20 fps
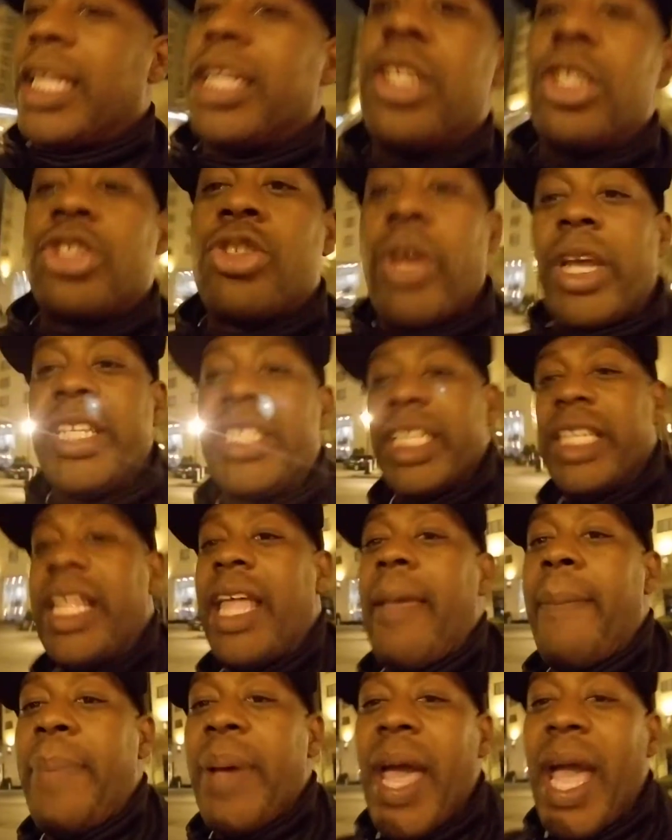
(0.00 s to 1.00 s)
are chasing
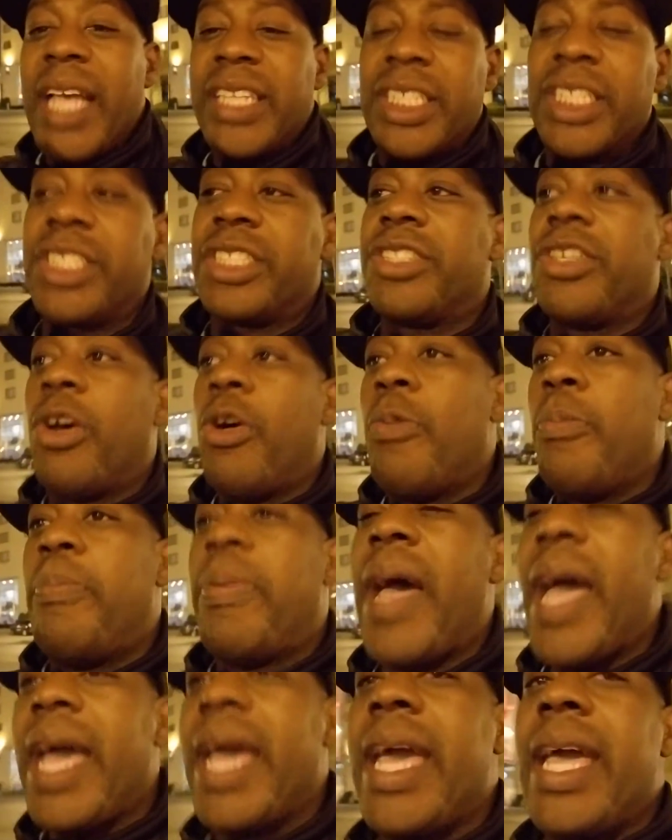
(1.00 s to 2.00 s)
their passion so
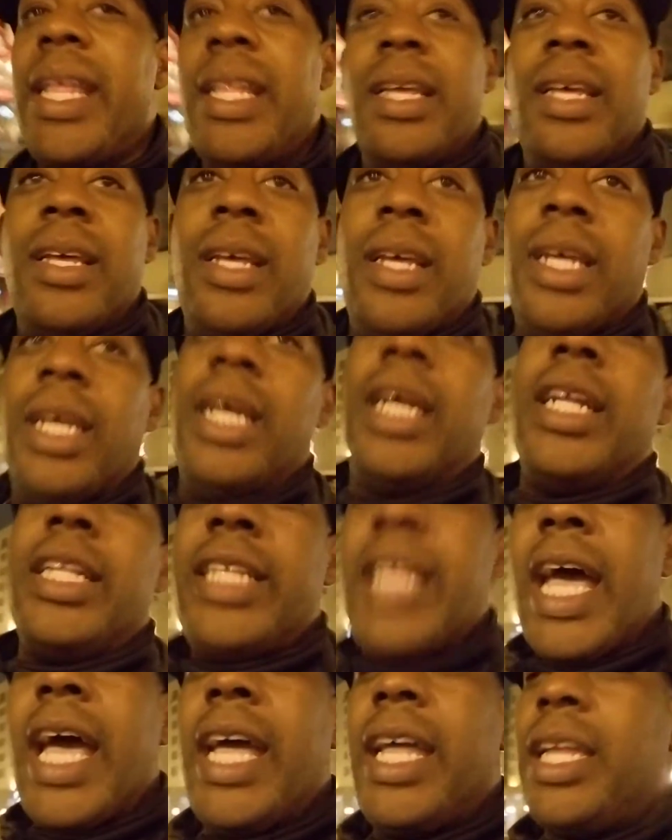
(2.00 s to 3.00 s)
bad
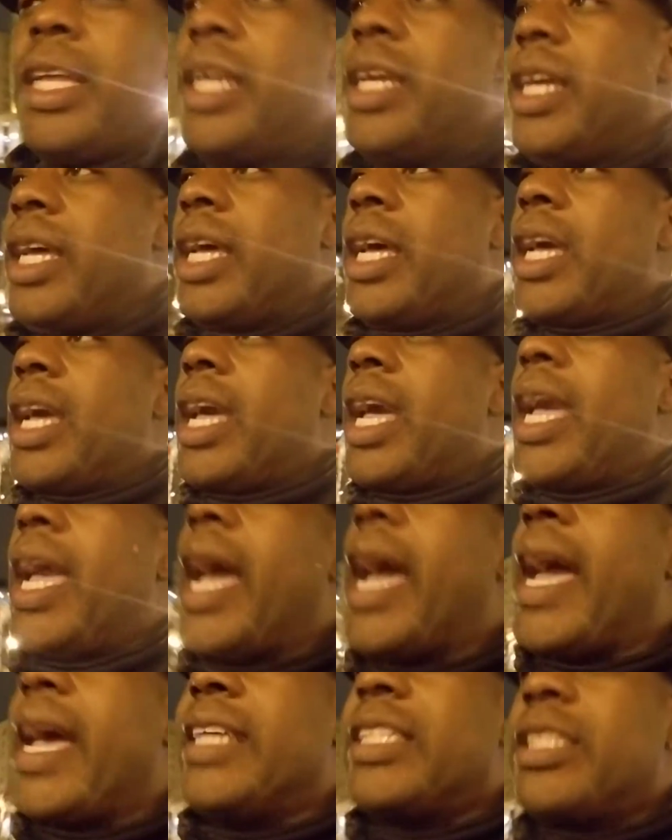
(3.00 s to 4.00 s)
that it
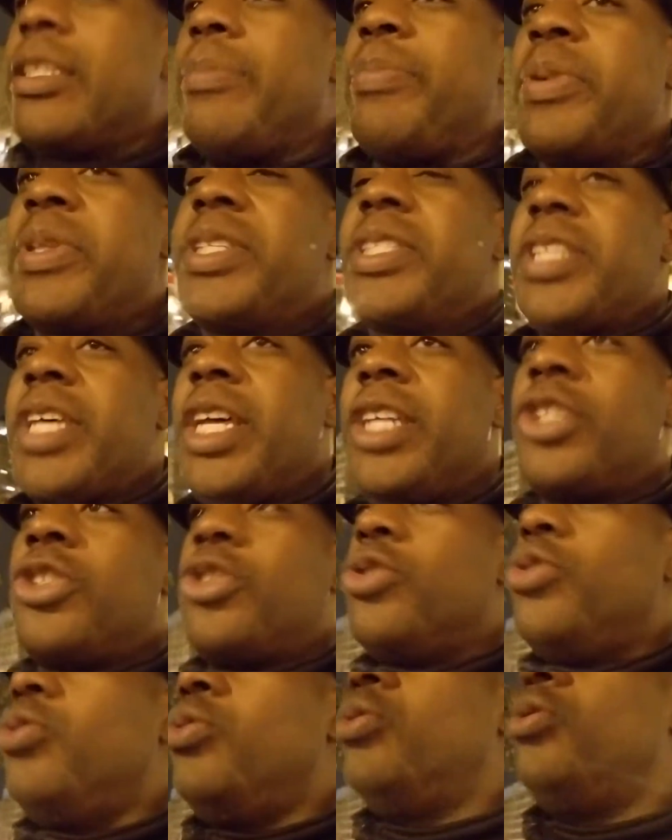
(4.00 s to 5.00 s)
has the
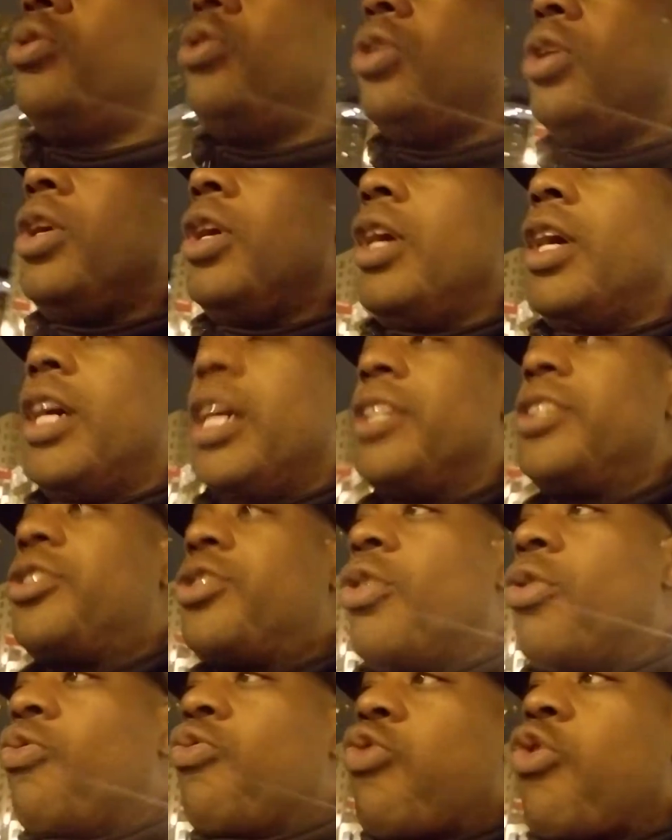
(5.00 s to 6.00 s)
potential
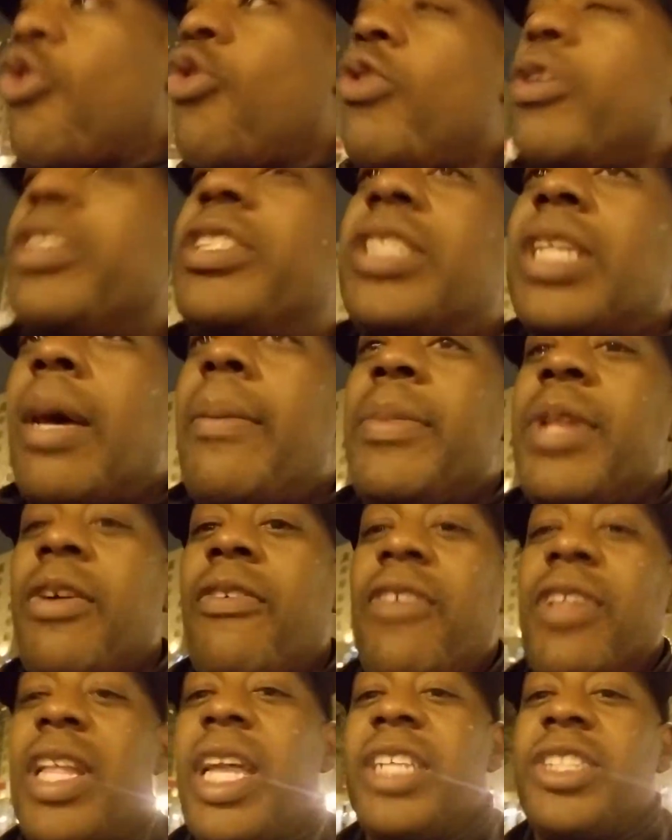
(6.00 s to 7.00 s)
to ruin some of the
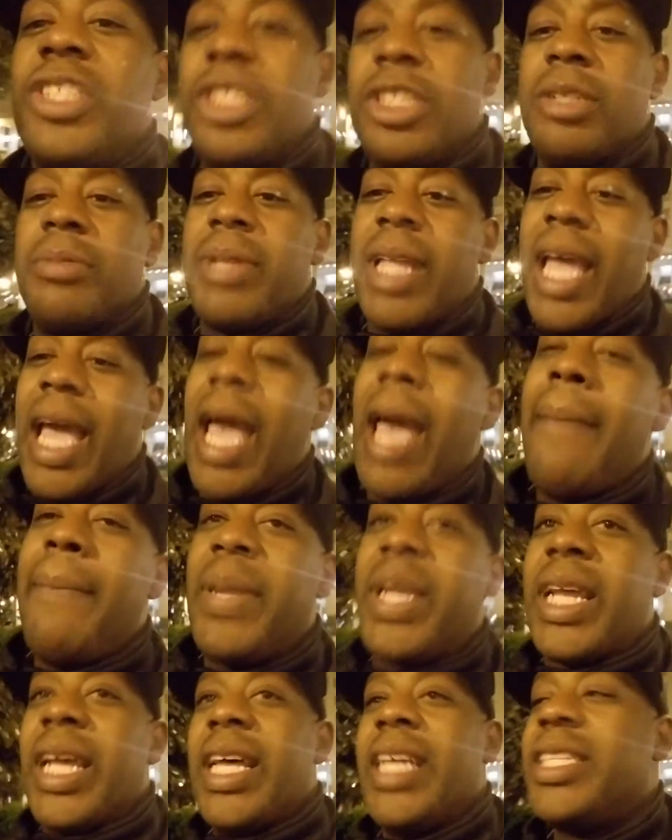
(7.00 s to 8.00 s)
relationships they have,
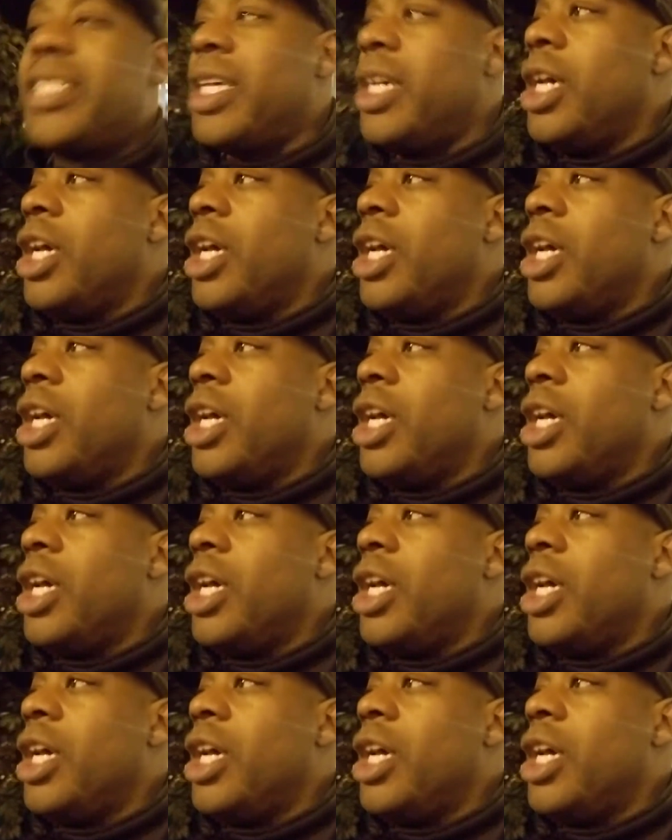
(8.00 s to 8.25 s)
because